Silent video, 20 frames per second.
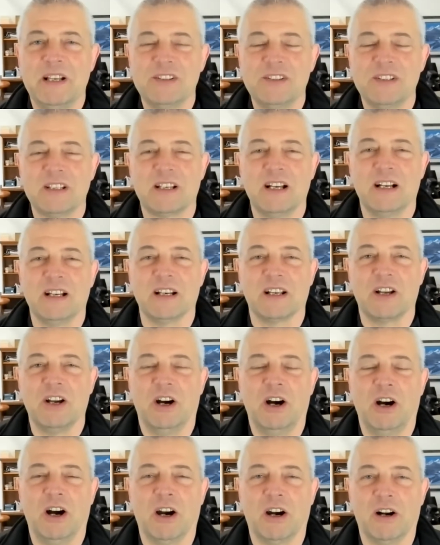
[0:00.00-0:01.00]
of the kind of
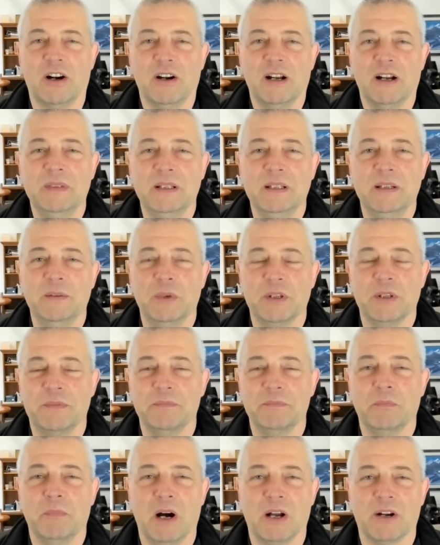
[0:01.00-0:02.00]
car
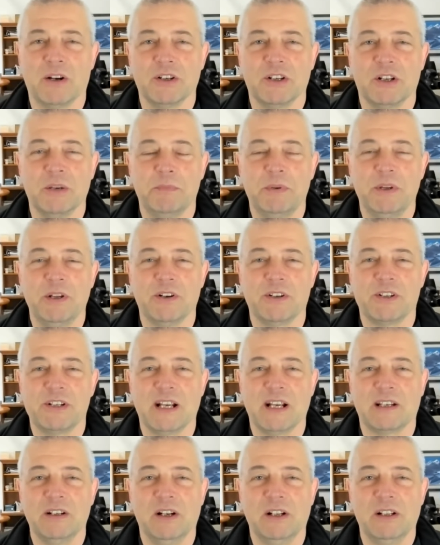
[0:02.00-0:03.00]
with modern computer
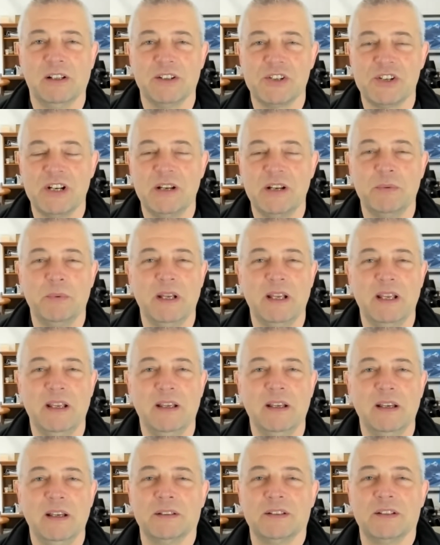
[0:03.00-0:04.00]
technology,
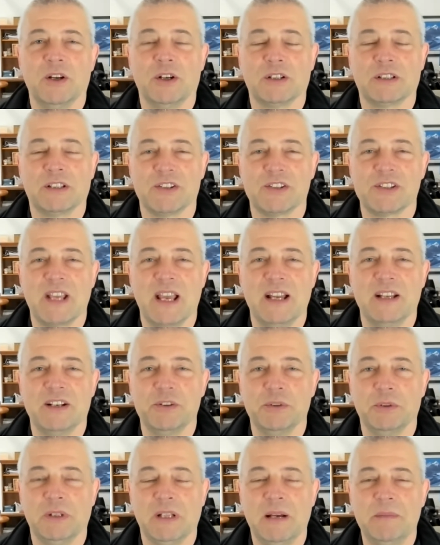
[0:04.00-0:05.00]
we hooked our scan
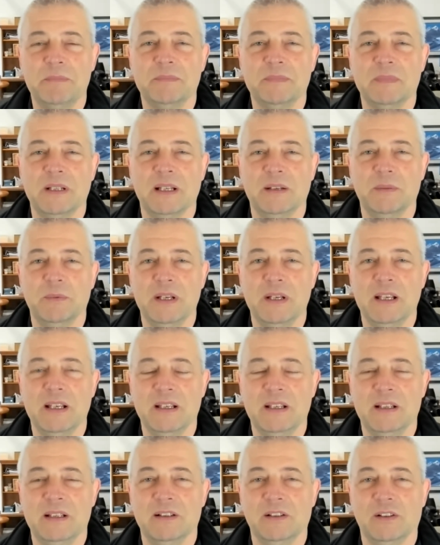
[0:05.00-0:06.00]
tool up and
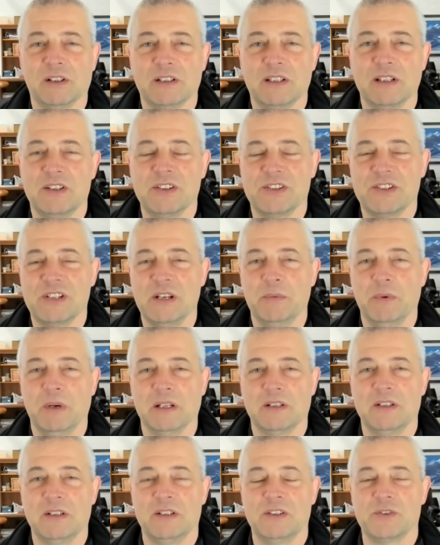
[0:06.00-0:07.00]
we looked to see
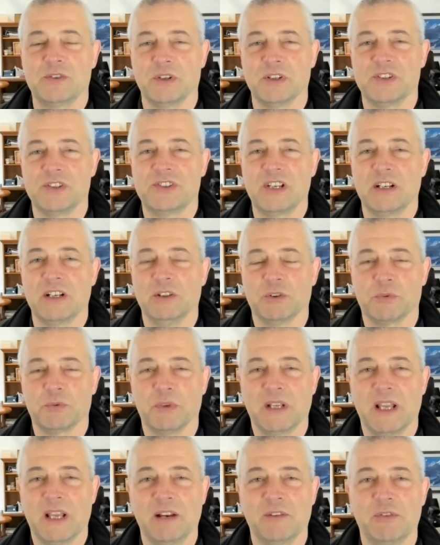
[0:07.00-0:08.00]
what sort of signals we're
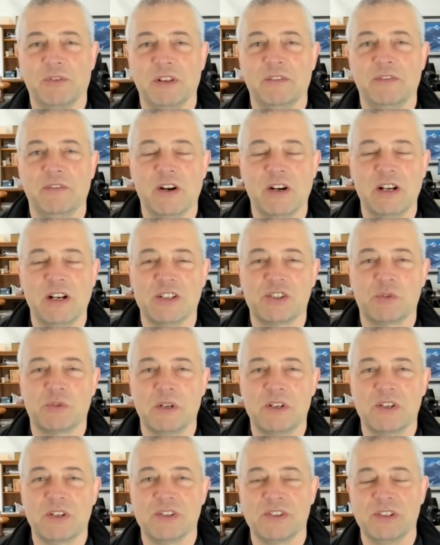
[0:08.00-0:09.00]
getting from the various
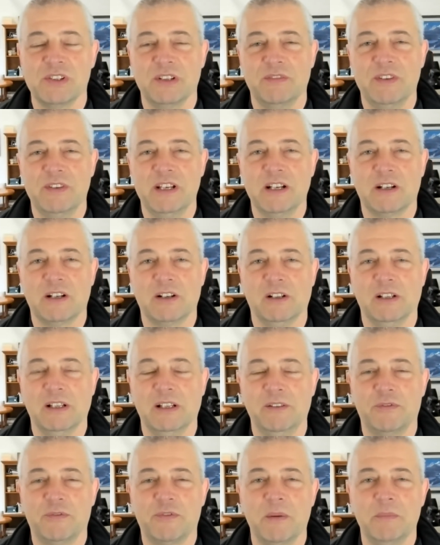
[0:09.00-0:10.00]
switches in the vehicle.
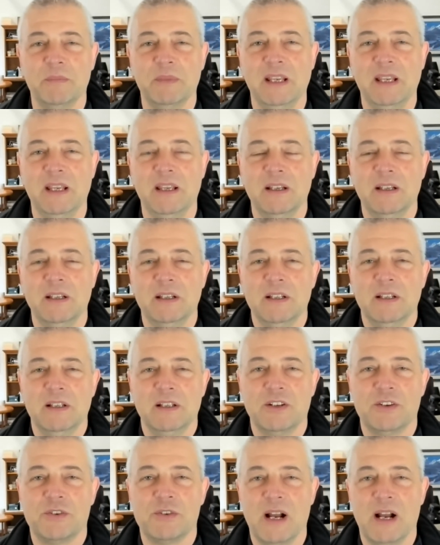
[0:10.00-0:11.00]
And from the
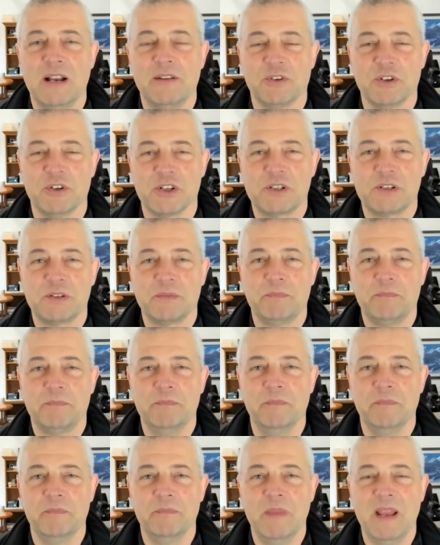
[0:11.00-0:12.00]
driver's
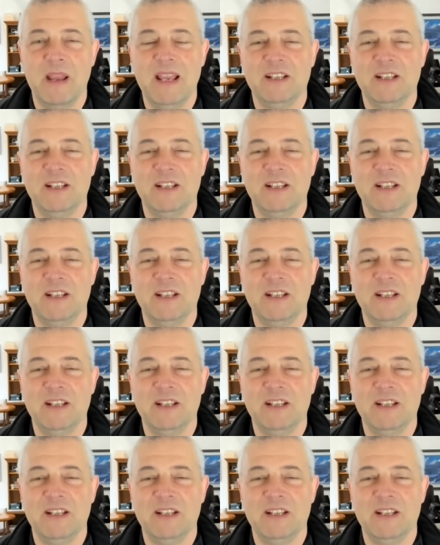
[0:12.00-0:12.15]
main